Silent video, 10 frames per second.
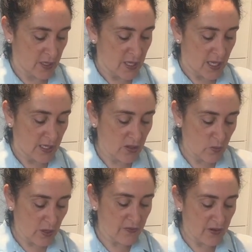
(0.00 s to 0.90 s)
And don't
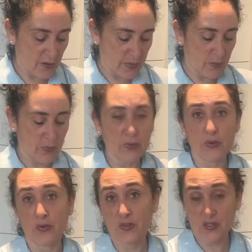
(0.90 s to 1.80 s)
worry if they're a bit
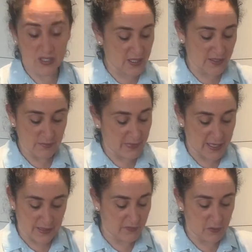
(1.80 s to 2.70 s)
bruised, it doesn't
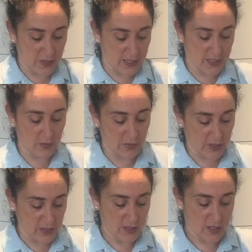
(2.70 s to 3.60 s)
matter for banana bread.
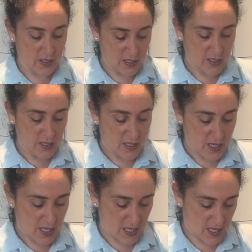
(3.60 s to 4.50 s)

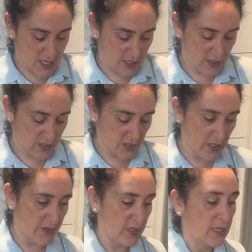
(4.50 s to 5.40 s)
I just don't
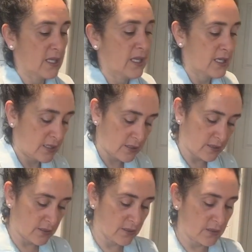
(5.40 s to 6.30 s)
like the little
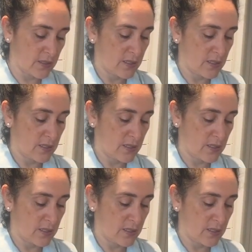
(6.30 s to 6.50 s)
ends.